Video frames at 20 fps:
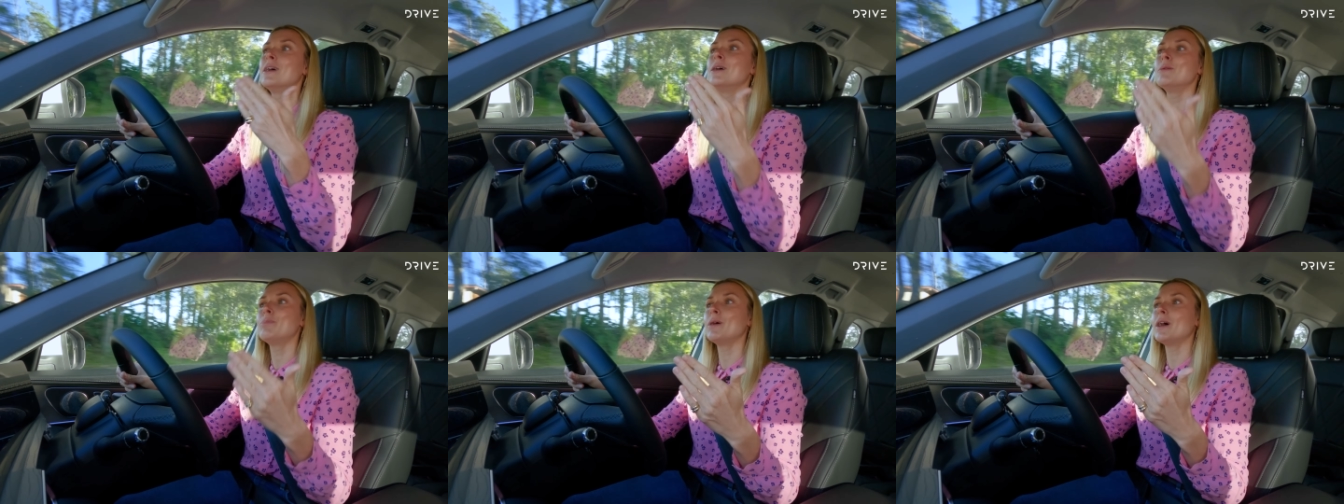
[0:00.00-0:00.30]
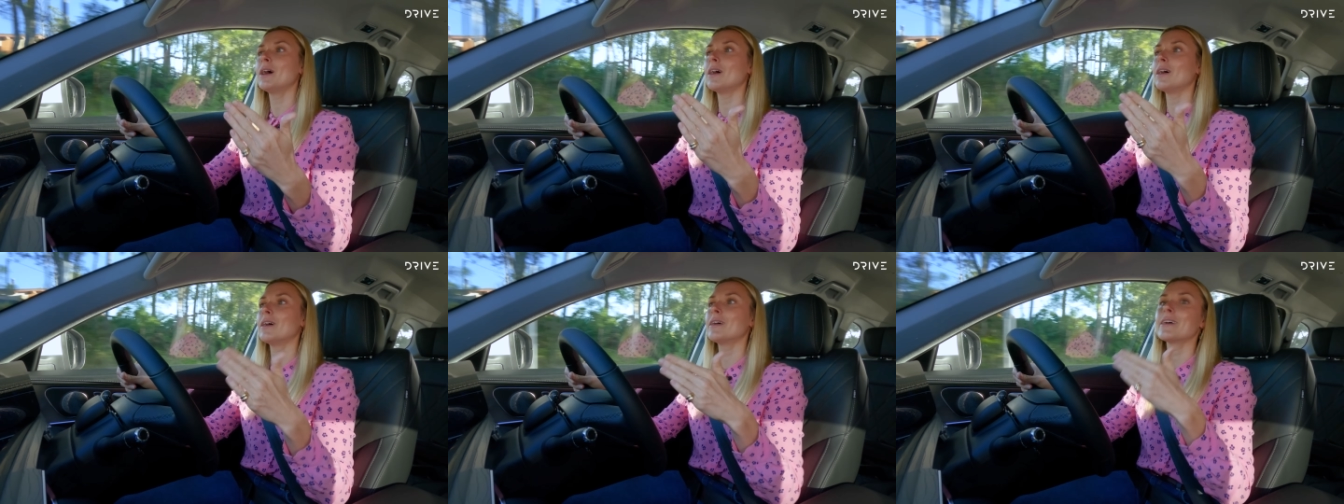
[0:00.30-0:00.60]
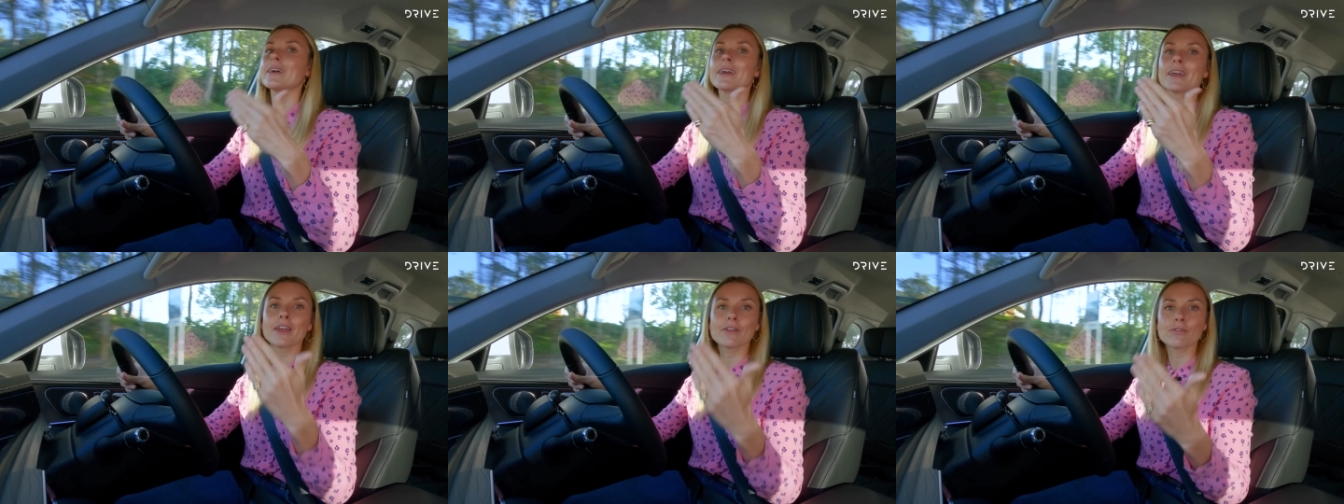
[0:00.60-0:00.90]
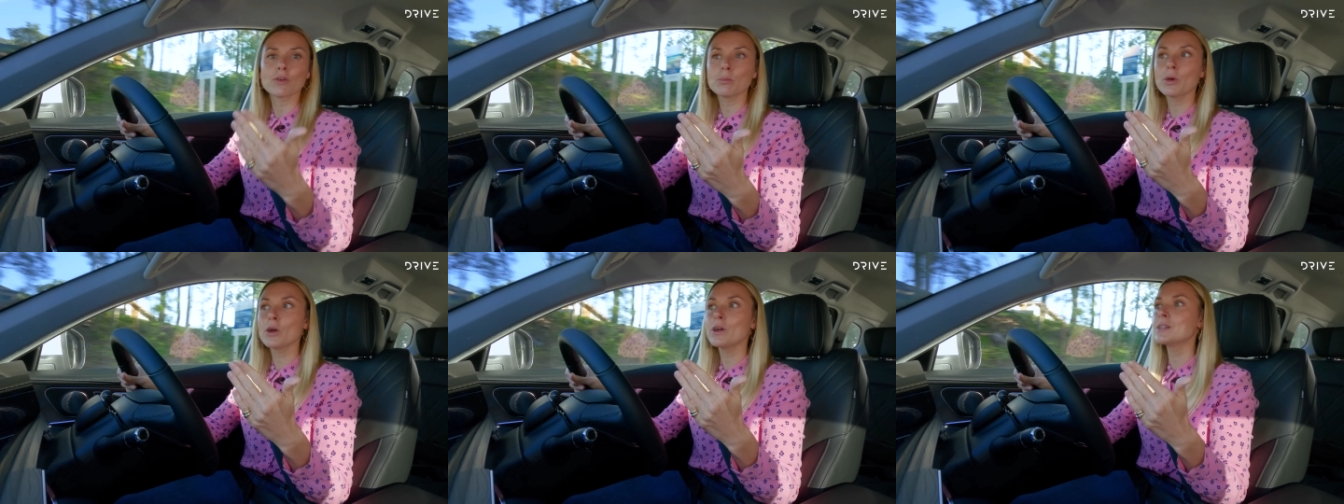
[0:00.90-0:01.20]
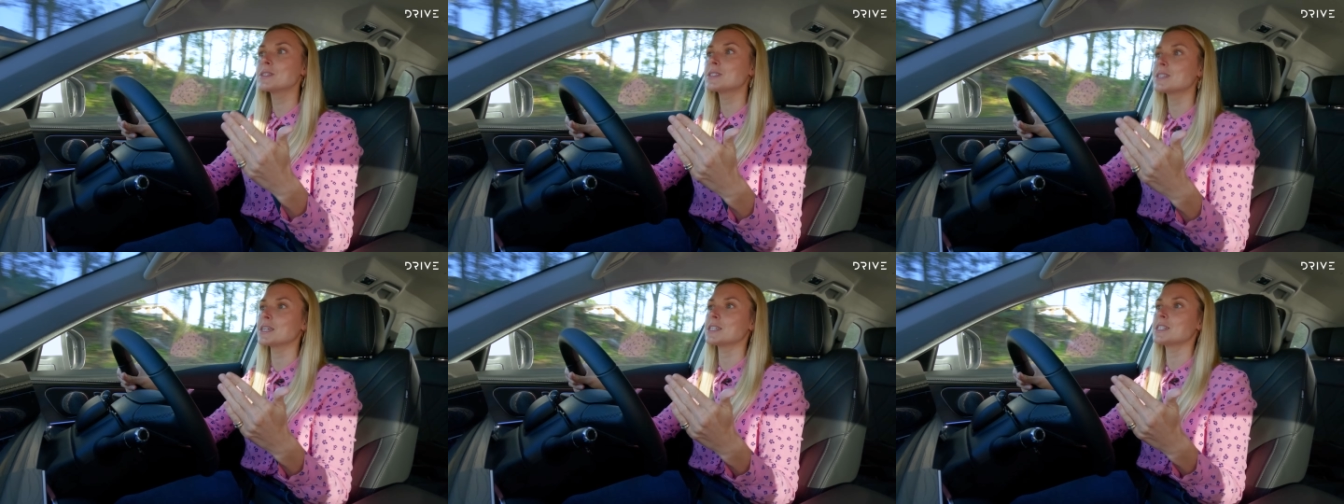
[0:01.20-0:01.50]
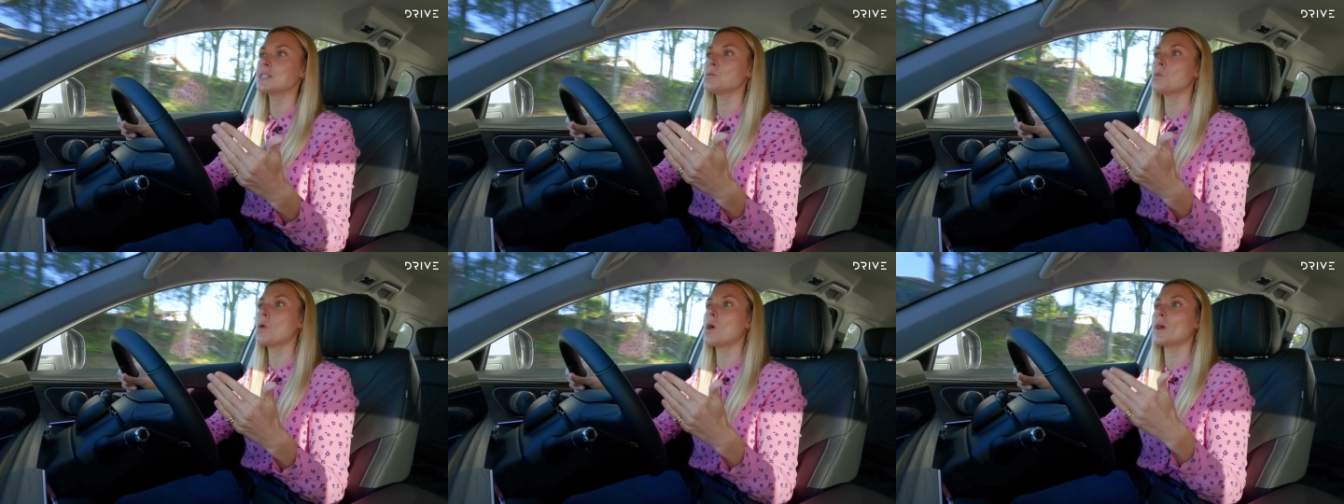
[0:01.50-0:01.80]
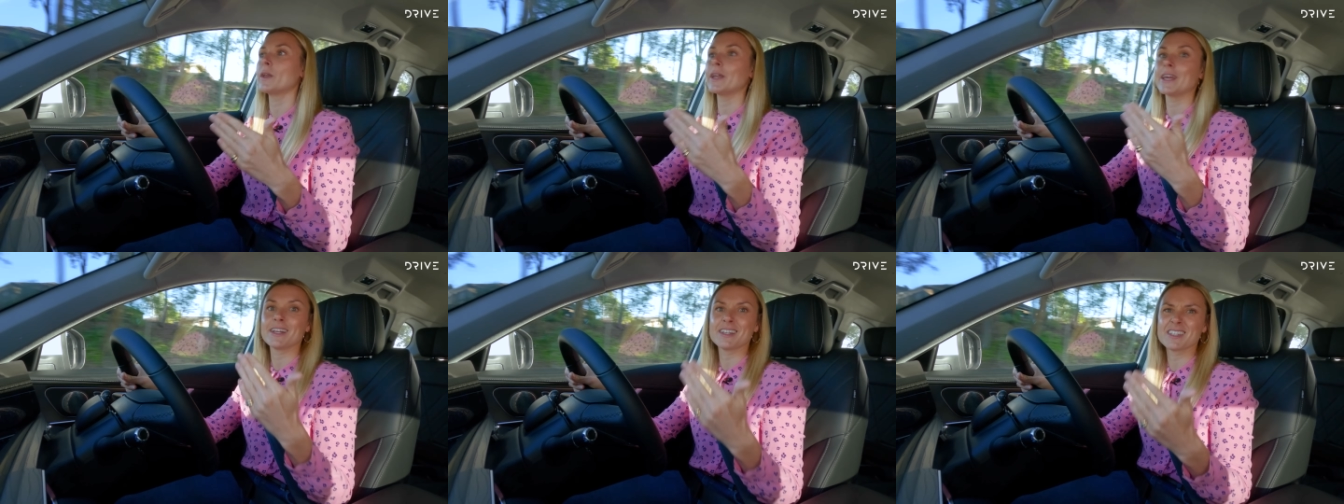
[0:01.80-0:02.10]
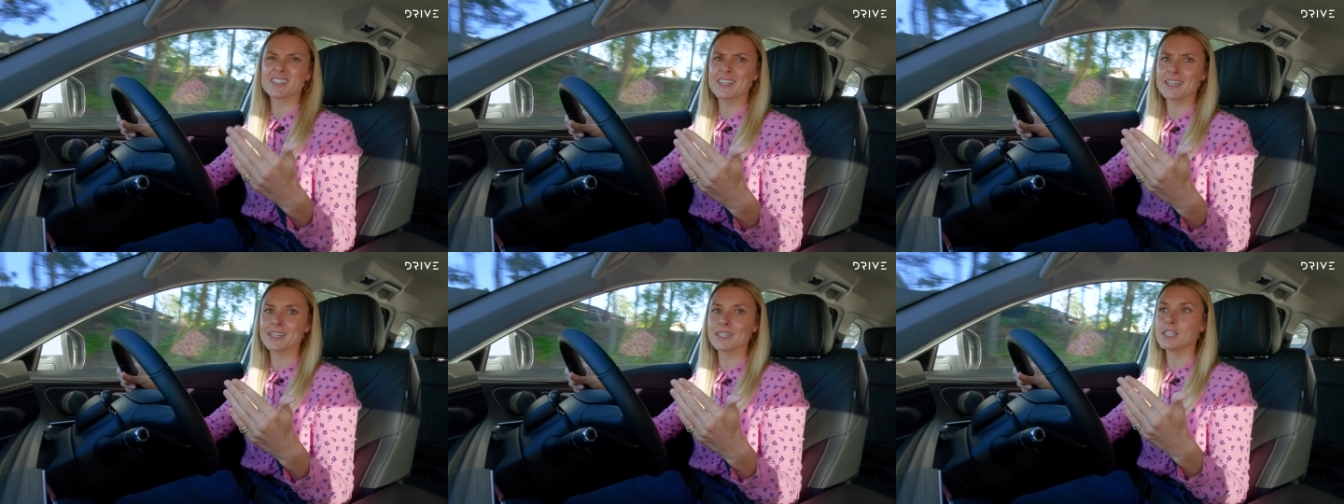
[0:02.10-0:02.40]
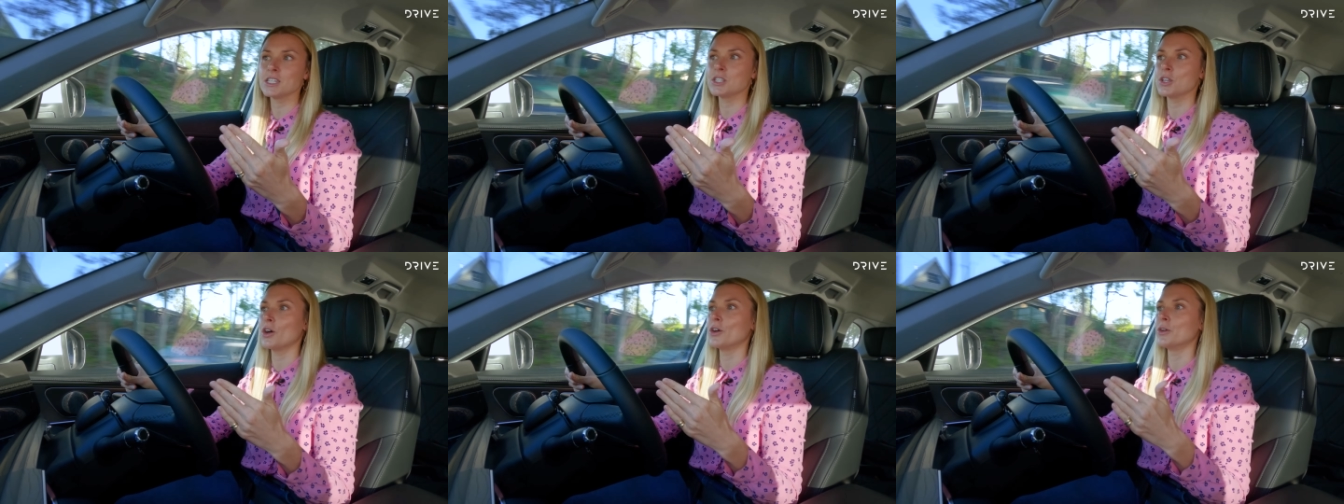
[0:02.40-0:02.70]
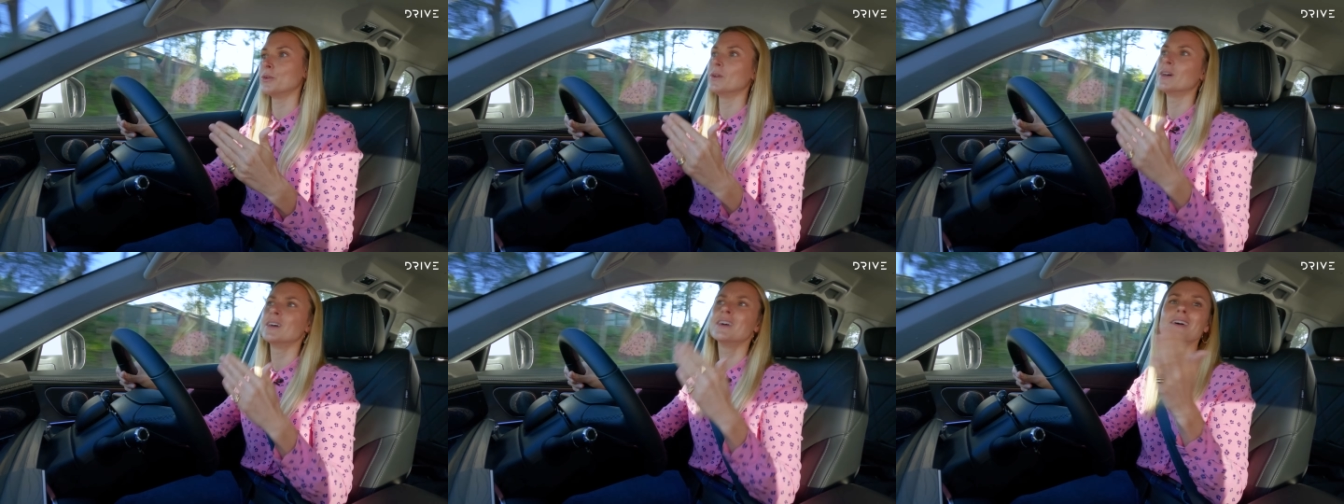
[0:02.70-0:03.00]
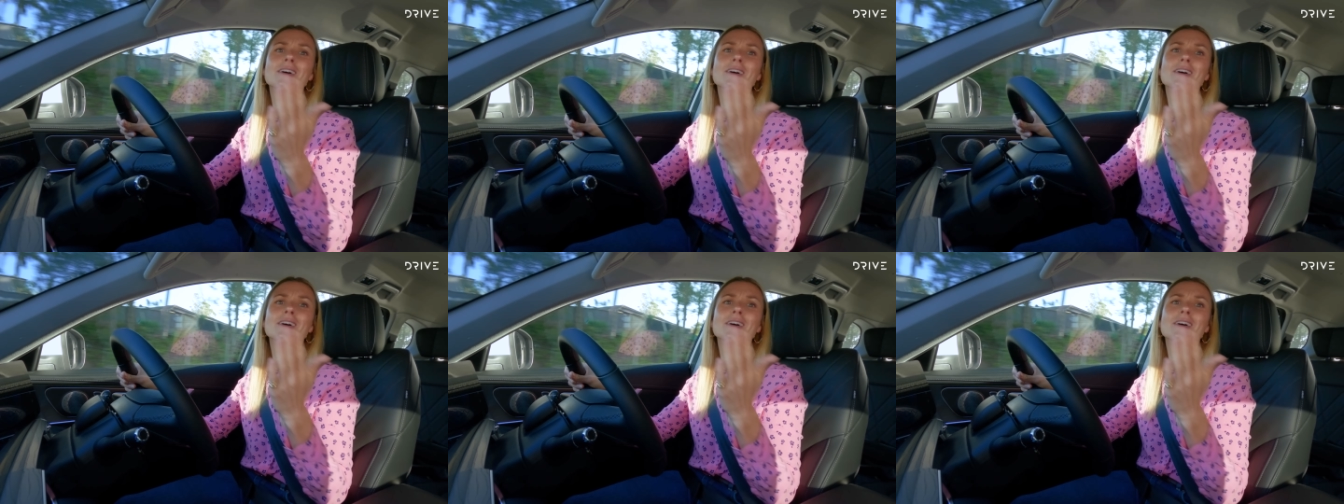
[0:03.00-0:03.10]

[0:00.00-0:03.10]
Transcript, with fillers: but if I'm going 61 in a 60 zone,